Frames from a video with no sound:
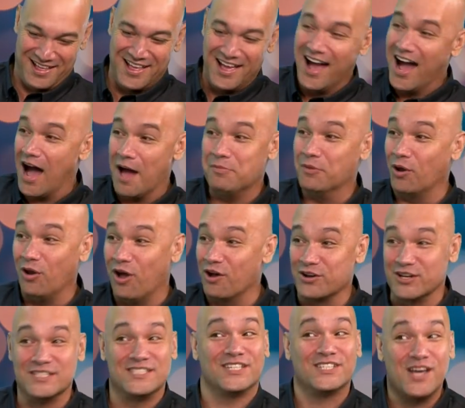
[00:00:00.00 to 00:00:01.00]
I'm no
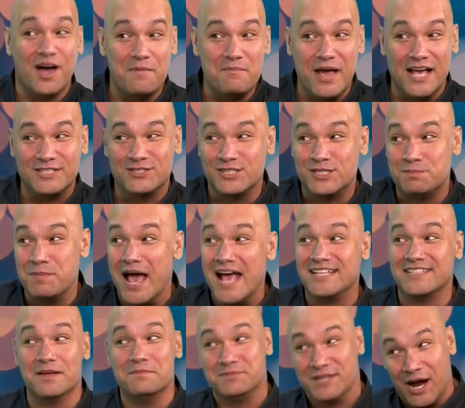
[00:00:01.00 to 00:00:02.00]
longer just cut master
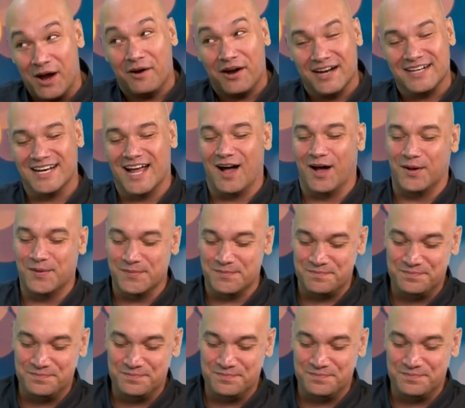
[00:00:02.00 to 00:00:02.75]
spads. I'm Derek now.